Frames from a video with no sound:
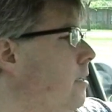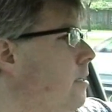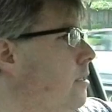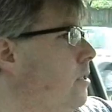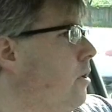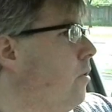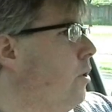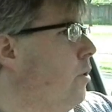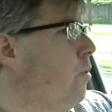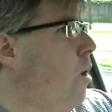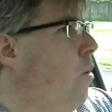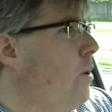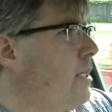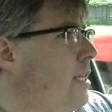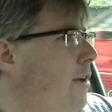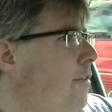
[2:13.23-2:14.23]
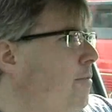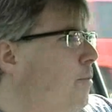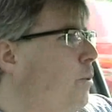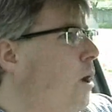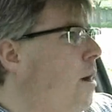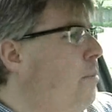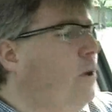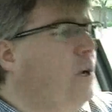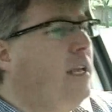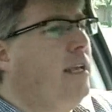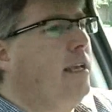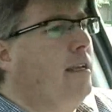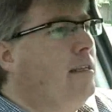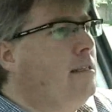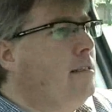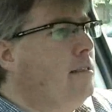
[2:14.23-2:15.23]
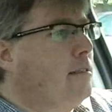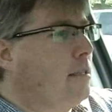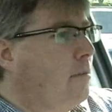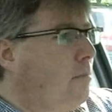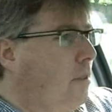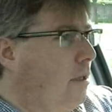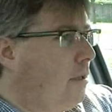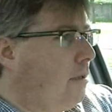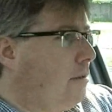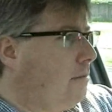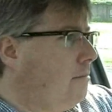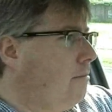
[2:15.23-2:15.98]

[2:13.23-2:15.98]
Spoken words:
So you always have property in something.